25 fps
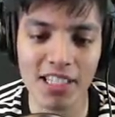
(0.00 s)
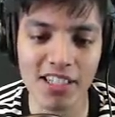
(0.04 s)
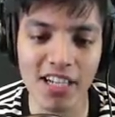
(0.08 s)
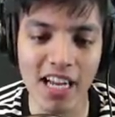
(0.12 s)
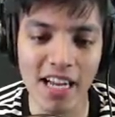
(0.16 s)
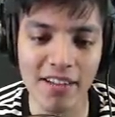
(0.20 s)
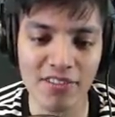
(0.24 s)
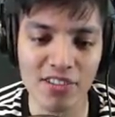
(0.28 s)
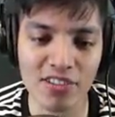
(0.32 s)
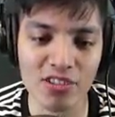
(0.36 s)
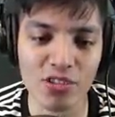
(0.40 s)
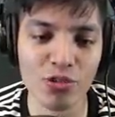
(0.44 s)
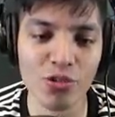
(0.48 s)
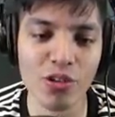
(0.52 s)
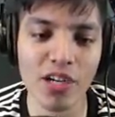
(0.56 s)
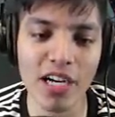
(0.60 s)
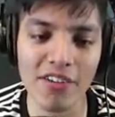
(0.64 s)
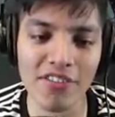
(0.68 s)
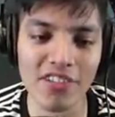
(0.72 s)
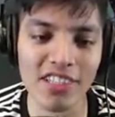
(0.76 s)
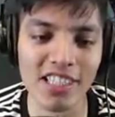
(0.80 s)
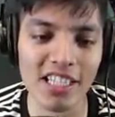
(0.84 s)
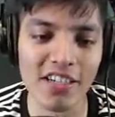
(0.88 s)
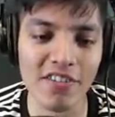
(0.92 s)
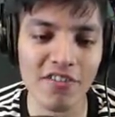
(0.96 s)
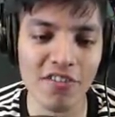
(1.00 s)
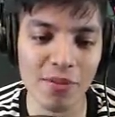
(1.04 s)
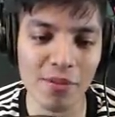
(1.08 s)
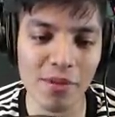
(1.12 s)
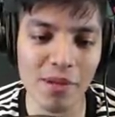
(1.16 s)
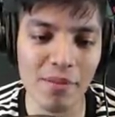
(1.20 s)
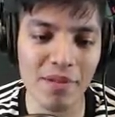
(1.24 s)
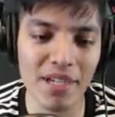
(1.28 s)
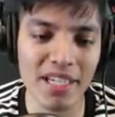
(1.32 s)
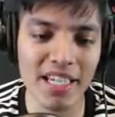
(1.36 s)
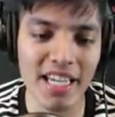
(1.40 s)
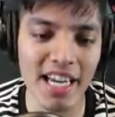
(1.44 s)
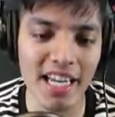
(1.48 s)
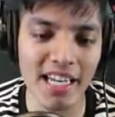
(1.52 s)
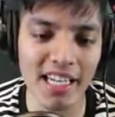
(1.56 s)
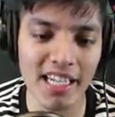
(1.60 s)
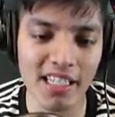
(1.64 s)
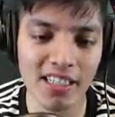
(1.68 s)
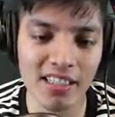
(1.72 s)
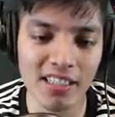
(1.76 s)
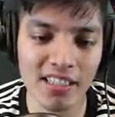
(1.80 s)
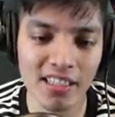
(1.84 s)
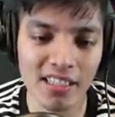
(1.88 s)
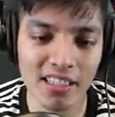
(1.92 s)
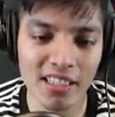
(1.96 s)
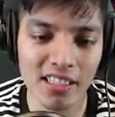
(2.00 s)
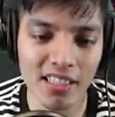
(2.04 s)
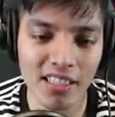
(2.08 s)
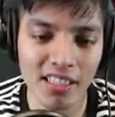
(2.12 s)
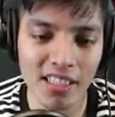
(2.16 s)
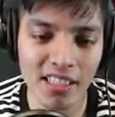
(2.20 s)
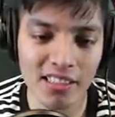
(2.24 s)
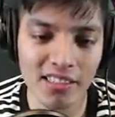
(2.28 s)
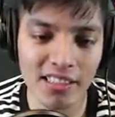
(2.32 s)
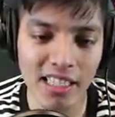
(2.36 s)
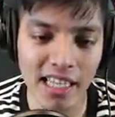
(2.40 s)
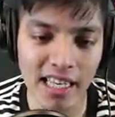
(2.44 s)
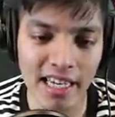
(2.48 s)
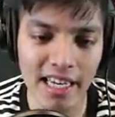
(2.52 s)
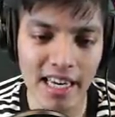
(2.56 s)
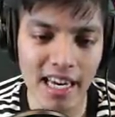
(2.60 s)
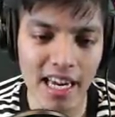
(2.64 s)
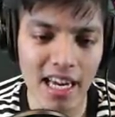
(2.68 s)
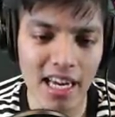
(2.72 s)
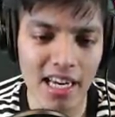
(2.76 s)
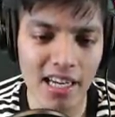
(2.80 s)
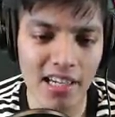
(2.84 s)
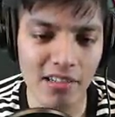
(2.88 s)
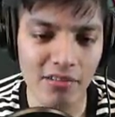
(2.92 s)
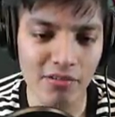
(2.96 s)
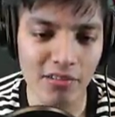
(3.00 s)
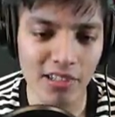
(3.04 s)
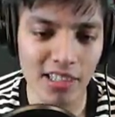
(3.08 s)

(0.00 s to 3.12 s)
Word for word: I'm going to have to do everything from the beginning. The, A.